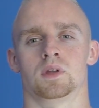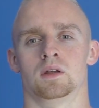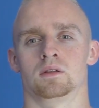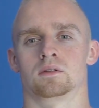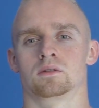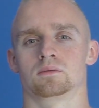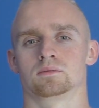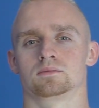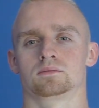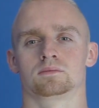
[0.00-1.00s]
and
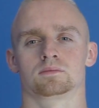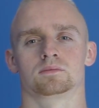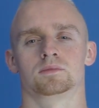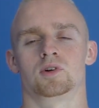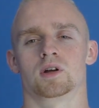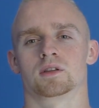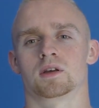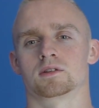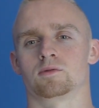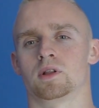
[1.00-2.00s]
you can
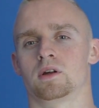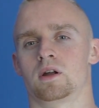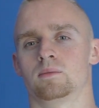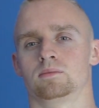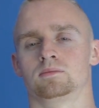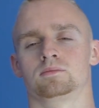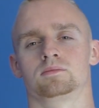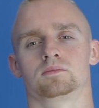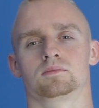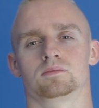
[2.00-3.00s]
test 1 RM
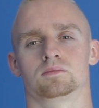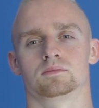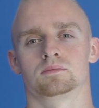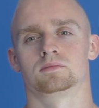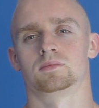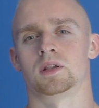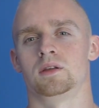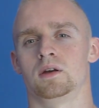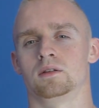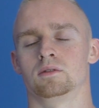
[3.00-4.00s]
at
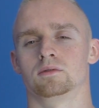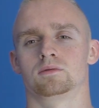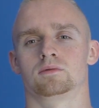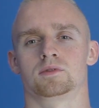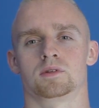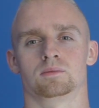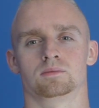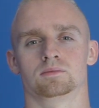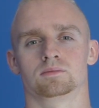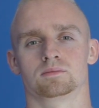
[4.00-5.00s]
the end of some